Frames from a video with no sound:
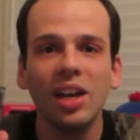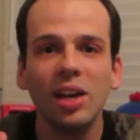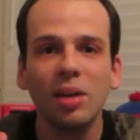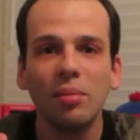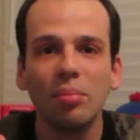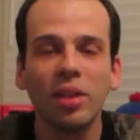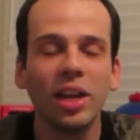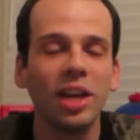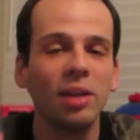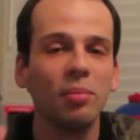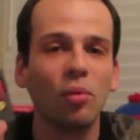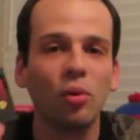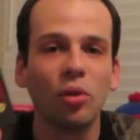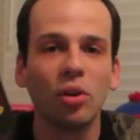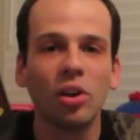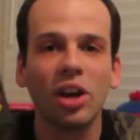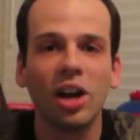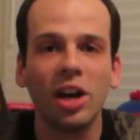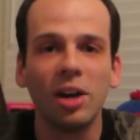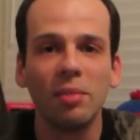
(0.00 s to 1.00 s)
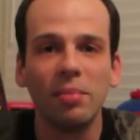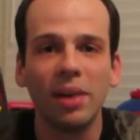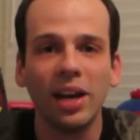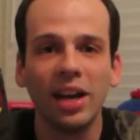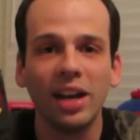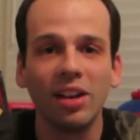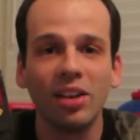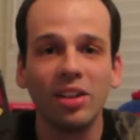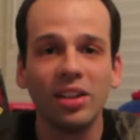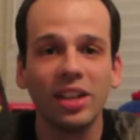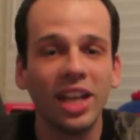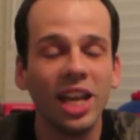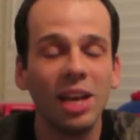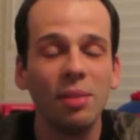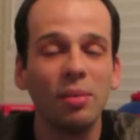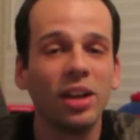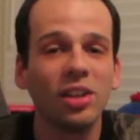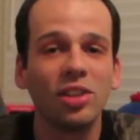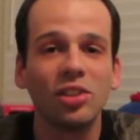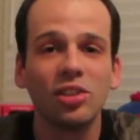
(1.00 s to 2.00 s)
playing Mortal Kombat on the Game
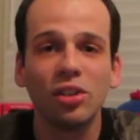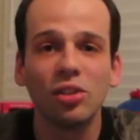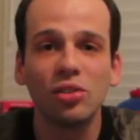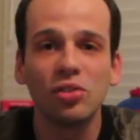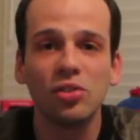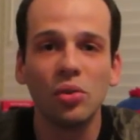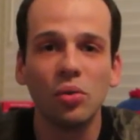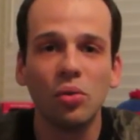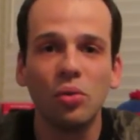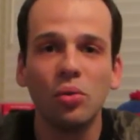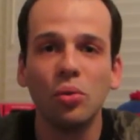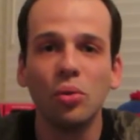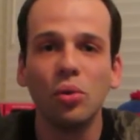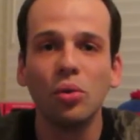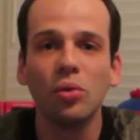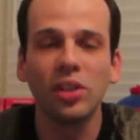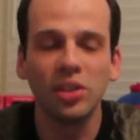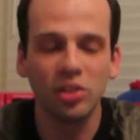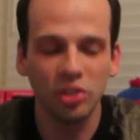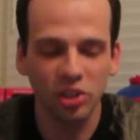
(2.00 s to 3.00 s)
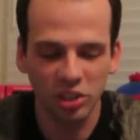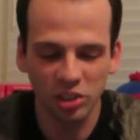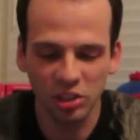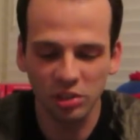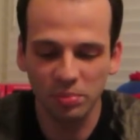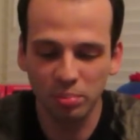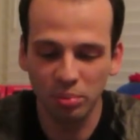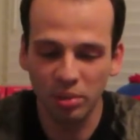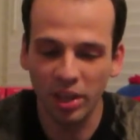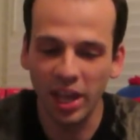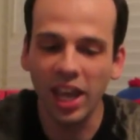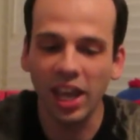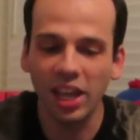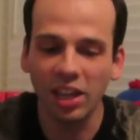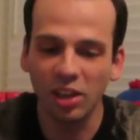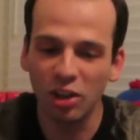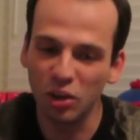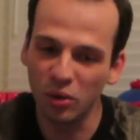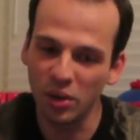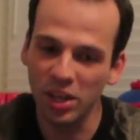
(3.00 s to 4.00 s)
Gear. I just thought it was so cool that you can just play it,
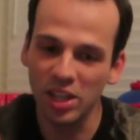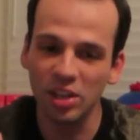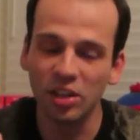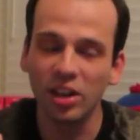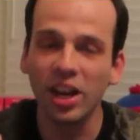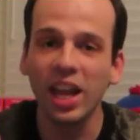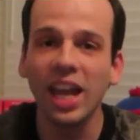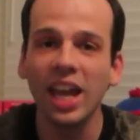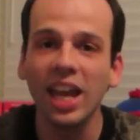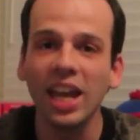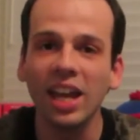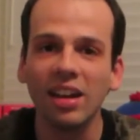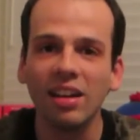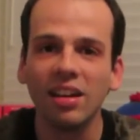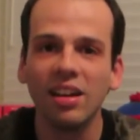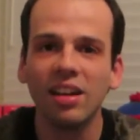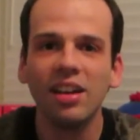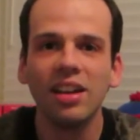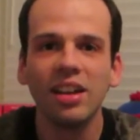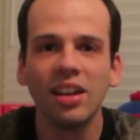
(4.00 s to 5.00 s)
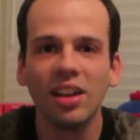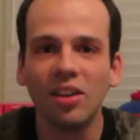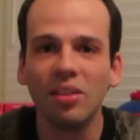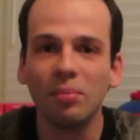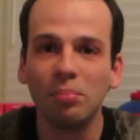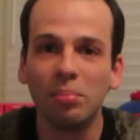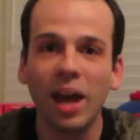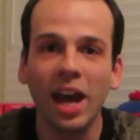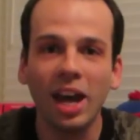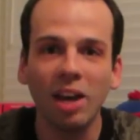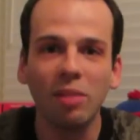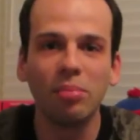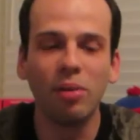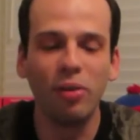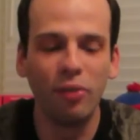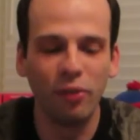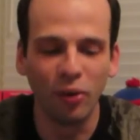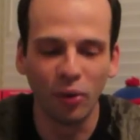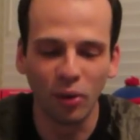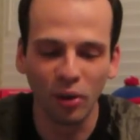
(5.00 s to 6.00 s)
you know, in your hand. You know, back
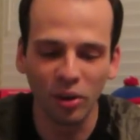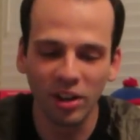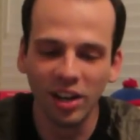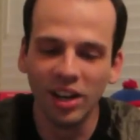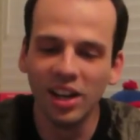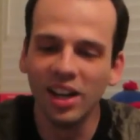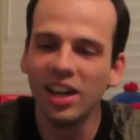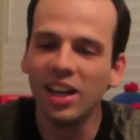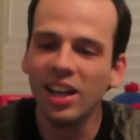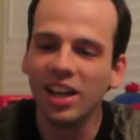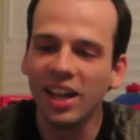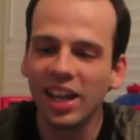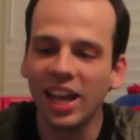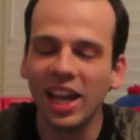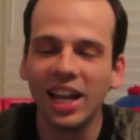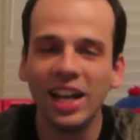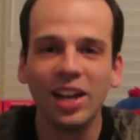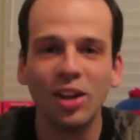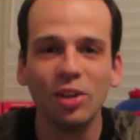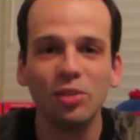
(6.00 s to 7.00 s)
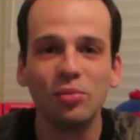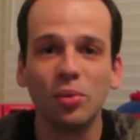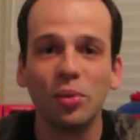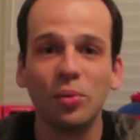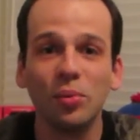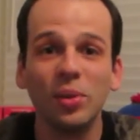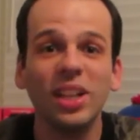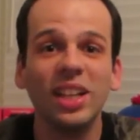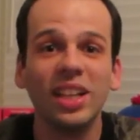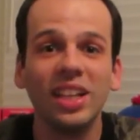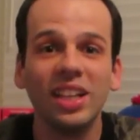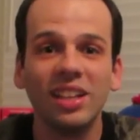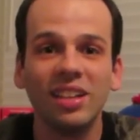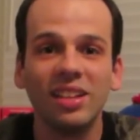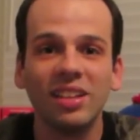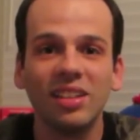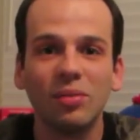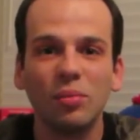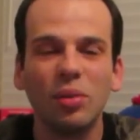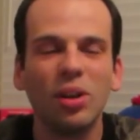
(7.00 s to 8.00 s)
before handhelds were really,
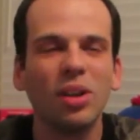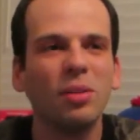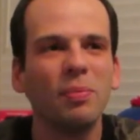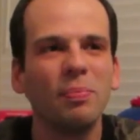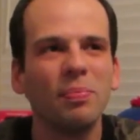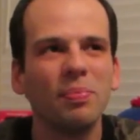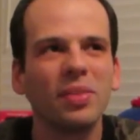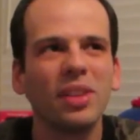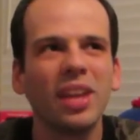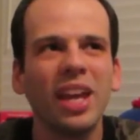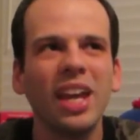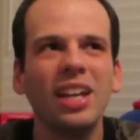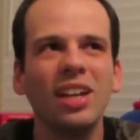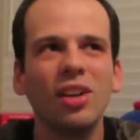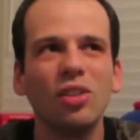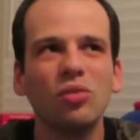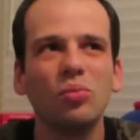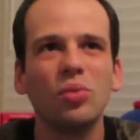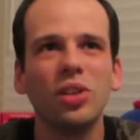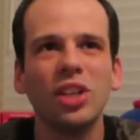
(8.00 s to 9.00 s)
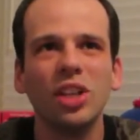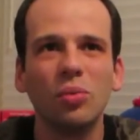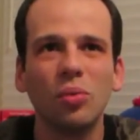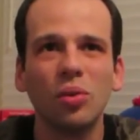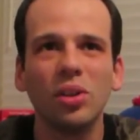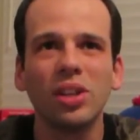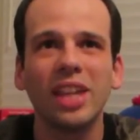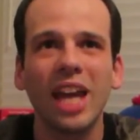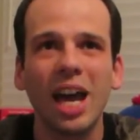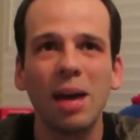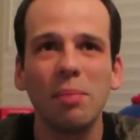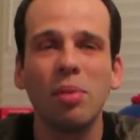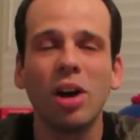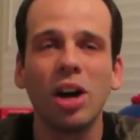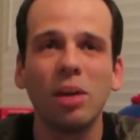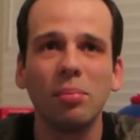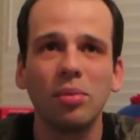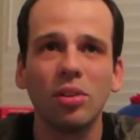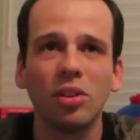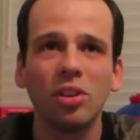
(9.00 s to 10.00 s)
well, handhelds really weren't that
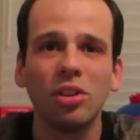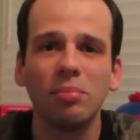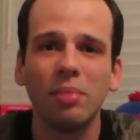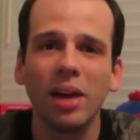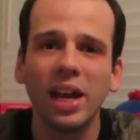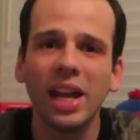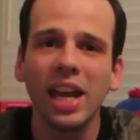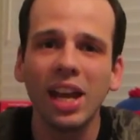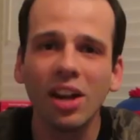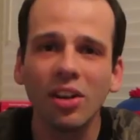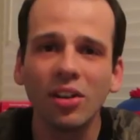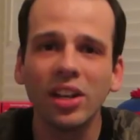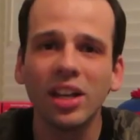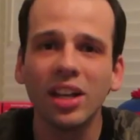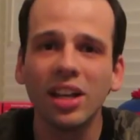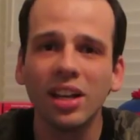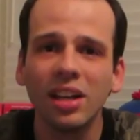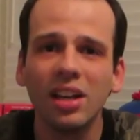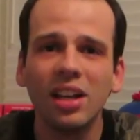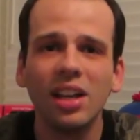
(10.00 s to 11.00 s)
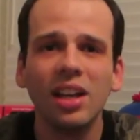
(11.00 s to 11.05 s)
popular in my area.